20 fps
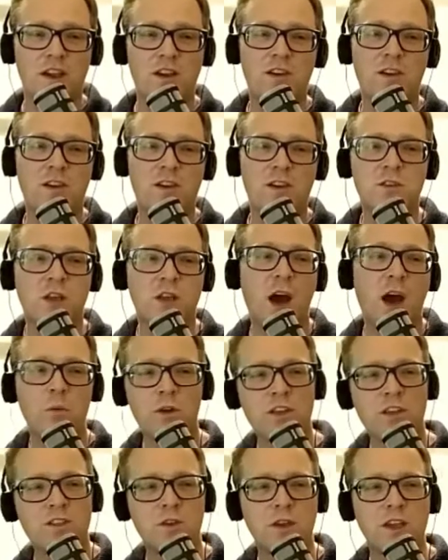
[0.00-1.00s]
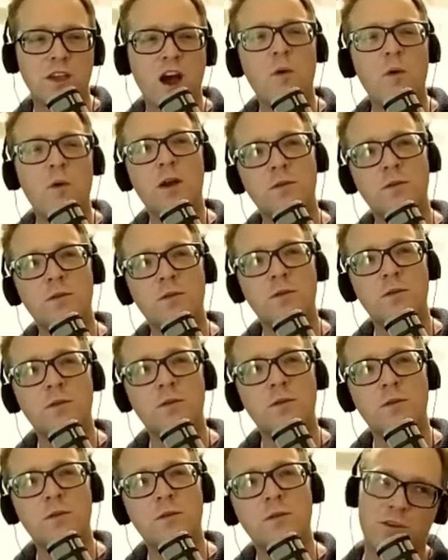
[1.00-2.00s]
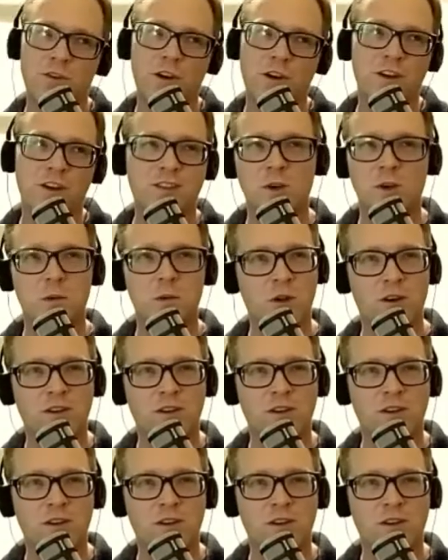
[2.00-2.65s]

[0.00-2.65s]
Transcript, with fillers: because what are you doing? Oh, well, I was doing, ah, but corona, so I'm